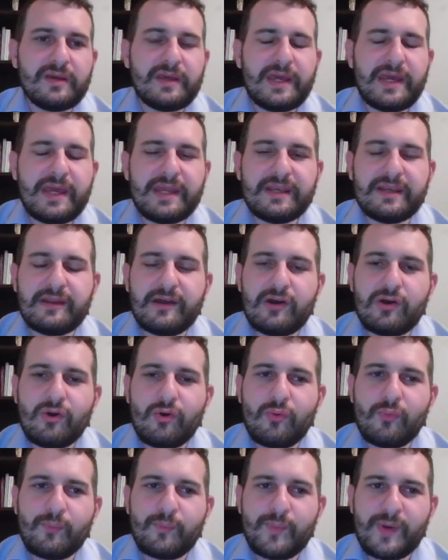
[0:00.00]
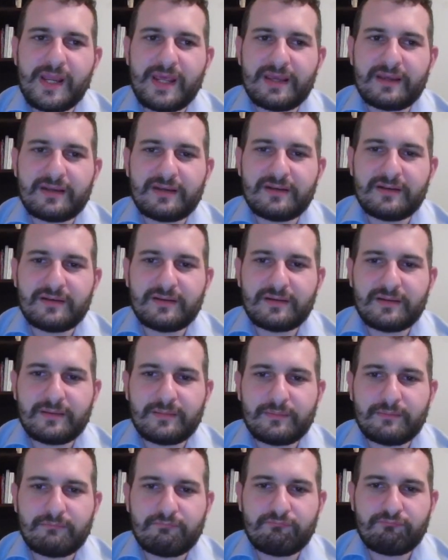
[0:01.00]
And now black
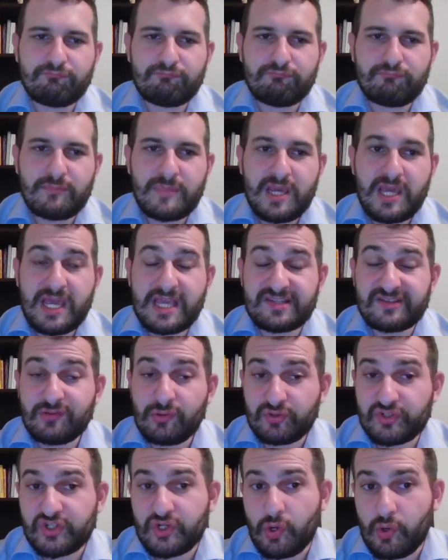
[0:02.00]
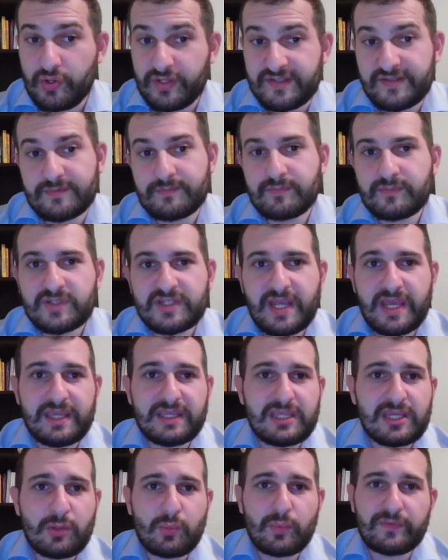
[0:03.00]
has no choice.
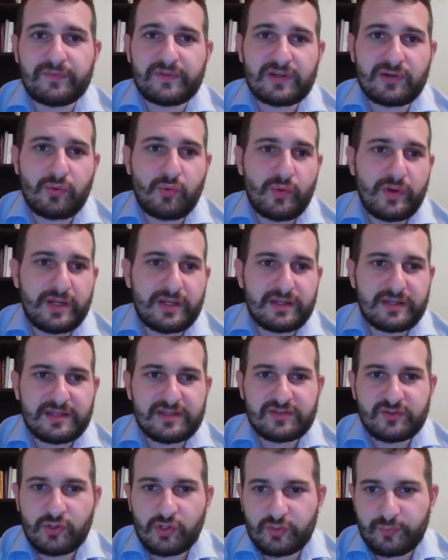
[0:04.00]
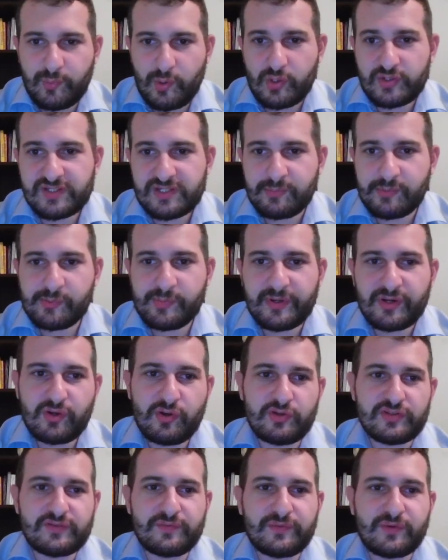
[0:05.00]
Taking with the queen is not possible
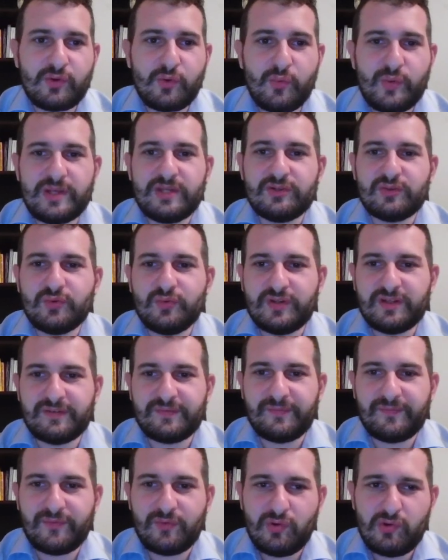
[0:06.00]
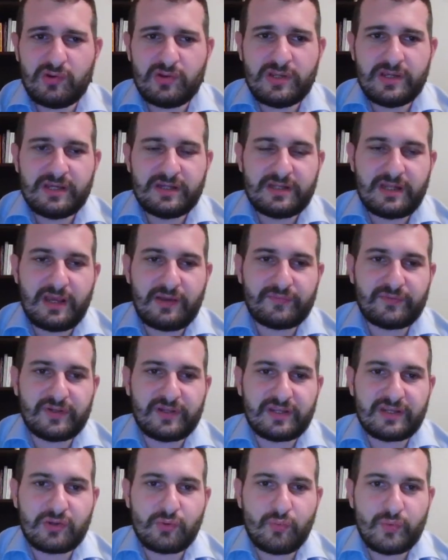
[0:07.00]
because of queen to d4. After
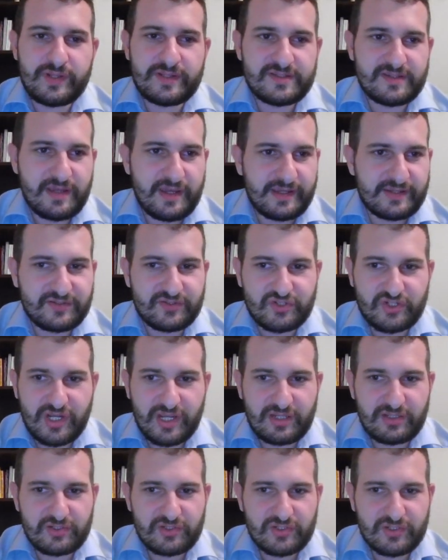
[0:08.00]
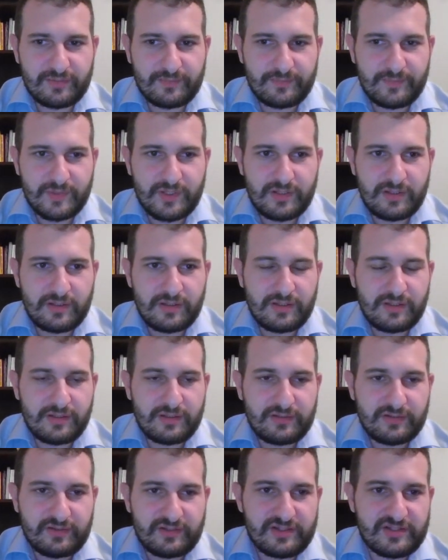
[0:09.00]
the queens are exchanged,
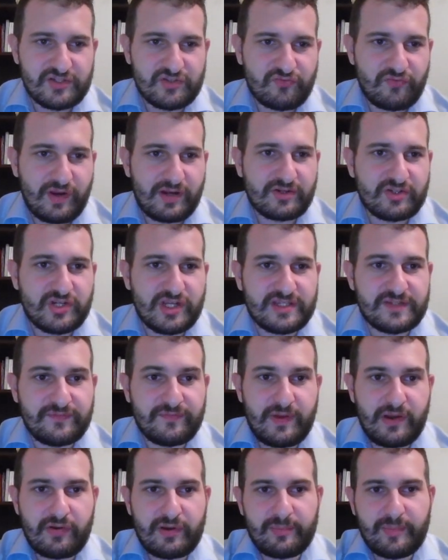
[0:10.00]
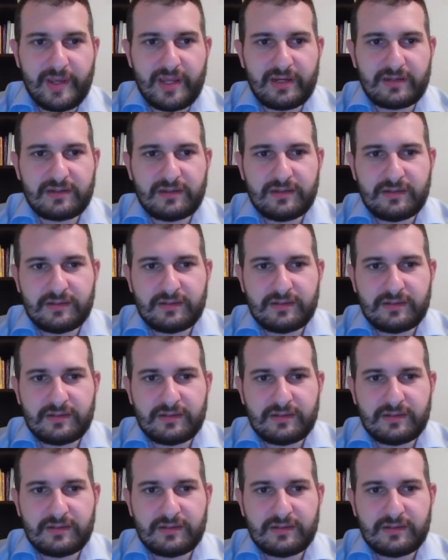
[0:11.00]
this structure is very bad.